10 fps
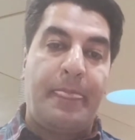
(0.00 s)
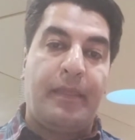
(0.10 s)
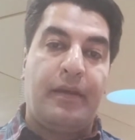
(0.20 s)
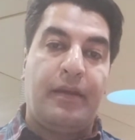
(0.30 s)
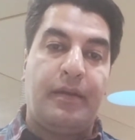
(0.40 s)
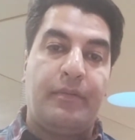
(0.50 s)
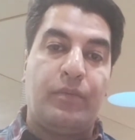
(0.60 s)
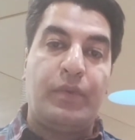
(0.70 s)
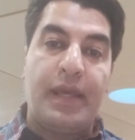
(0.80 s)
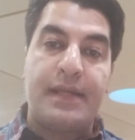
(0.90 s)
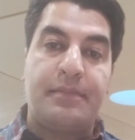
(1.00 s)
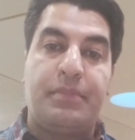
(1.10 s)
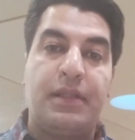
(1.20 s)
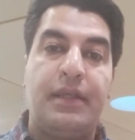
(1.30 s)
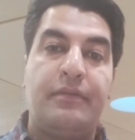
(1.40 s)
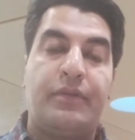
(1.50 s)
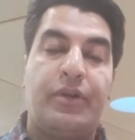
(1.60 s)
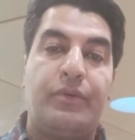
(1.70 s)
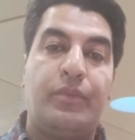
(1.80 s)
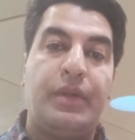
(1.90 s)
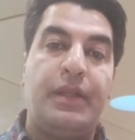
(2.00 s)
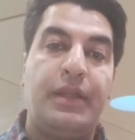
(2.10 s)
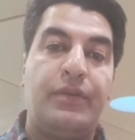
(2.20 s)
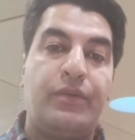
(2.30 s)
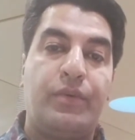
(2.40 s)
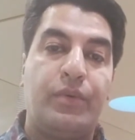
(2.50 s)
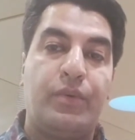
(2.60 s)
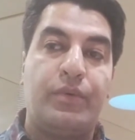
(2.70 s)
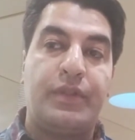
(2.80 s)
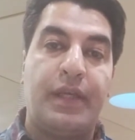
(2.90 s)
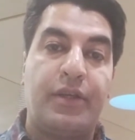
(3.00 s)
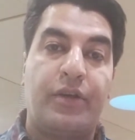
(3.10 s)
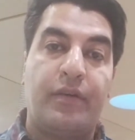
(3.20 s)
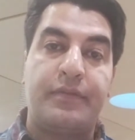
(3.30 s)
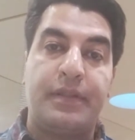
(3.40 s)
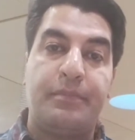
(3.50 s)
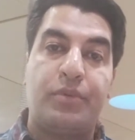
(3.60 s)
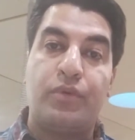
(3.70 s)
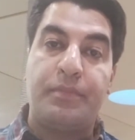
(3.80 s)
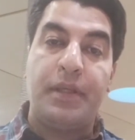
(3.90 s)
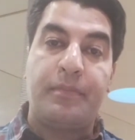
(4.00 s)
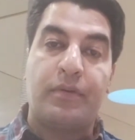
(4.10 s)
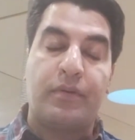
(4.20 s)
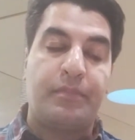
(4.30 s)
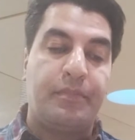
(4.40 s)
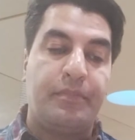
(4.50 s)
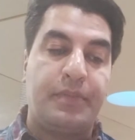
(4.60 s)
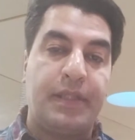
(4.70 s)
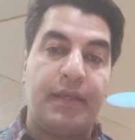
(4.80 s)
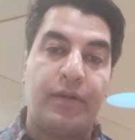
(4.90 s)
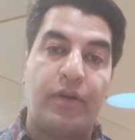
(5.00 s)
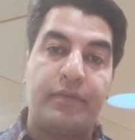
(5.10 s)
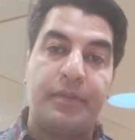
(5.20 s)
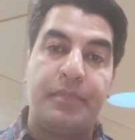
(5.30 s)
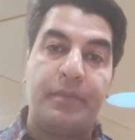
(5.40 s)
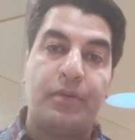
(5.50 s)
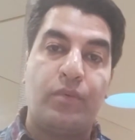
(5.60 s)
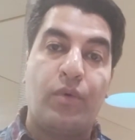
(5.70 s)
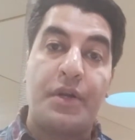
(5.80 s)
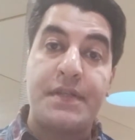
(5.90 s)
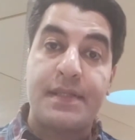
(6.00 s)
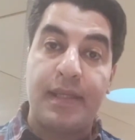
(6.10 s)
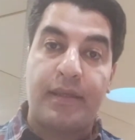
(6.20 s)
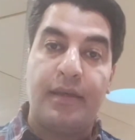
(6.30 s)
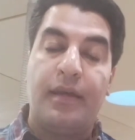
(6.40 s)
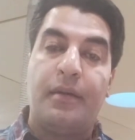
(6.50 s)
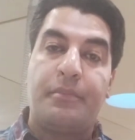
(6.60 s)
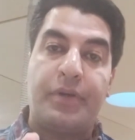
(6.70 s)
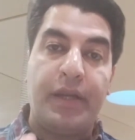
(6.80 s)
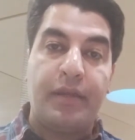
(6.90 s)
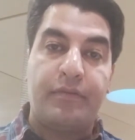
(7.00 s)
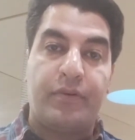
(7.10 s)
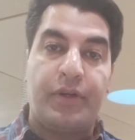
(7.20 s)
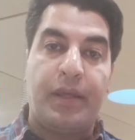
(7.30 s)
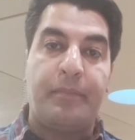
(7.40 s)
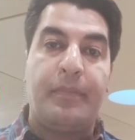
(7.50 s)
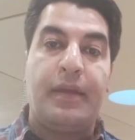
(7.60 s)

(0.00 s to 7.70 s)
um, we as a believer, we need to take care of the poor people, take care of the people who are sick, praying for them,